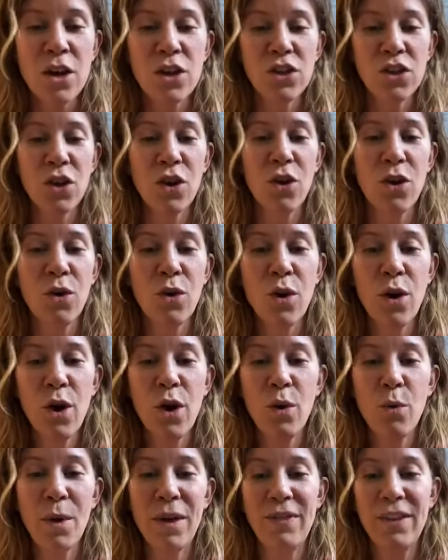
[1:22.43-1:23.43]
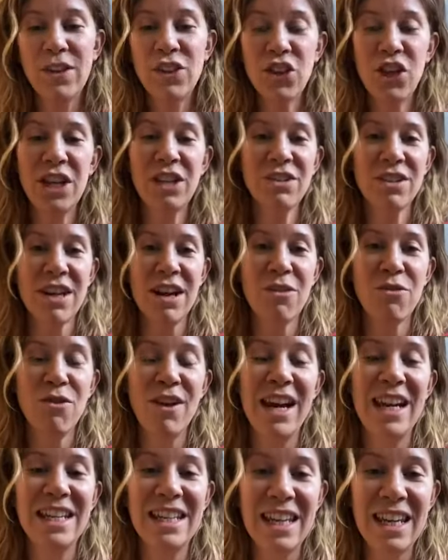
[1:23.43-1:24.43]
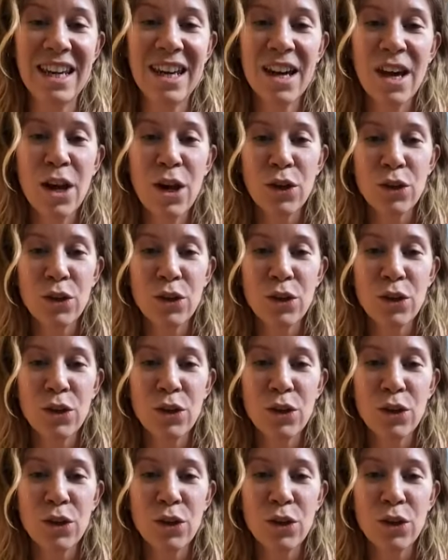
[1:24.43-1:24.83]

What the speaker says: So when the children are ready